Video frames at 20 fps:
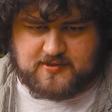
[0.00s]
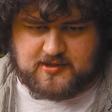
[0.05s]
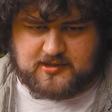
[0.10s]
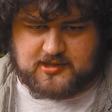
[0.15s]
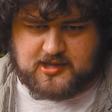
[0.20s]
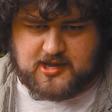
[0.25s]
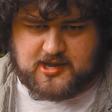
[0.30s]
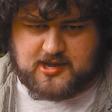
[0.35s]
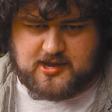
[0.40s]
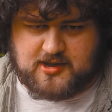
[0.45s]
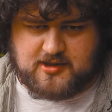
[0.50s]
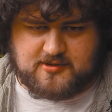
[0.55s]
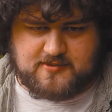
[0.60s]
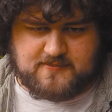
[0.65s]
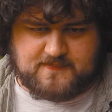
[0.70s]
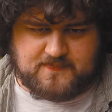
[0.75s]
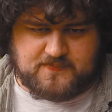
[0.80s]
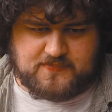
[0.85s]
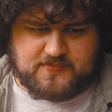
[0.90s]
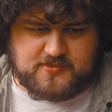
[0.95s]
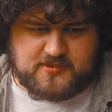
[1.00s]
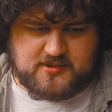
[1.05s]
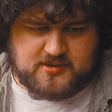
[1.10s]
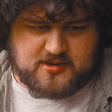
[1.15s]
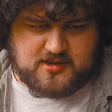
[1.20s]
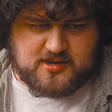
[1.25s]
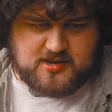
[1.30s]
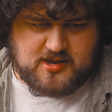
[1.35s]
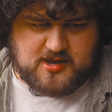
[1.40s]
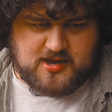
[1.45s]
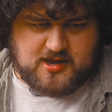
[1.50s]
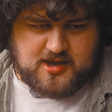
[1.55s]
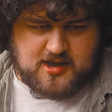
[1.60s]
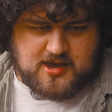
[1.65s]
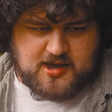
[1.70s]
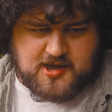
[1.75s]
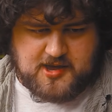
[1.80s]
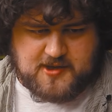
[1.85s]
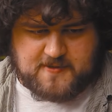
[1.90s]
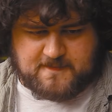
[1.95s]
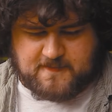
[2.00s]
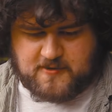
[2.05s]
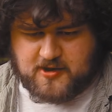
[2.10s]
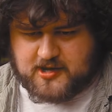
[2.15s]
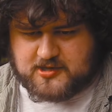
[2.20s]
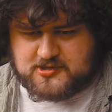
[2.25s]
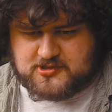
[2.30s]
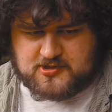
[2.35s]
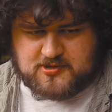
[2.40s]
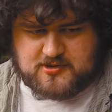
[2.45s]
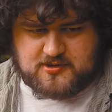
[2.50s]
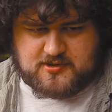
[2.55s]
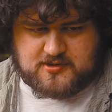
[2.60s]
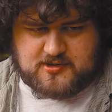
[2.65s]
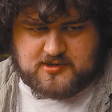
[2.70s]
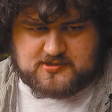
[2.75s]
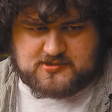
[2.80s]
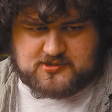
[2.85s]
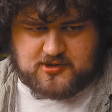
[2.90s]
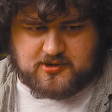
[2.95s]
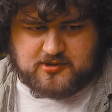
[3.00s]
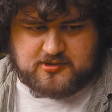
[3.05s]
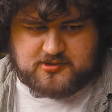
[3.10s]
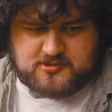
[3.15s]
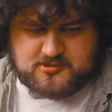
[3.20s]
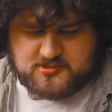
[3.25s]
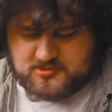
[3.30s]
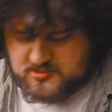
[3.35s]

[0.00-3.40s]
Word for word: that layout, if I turn this on,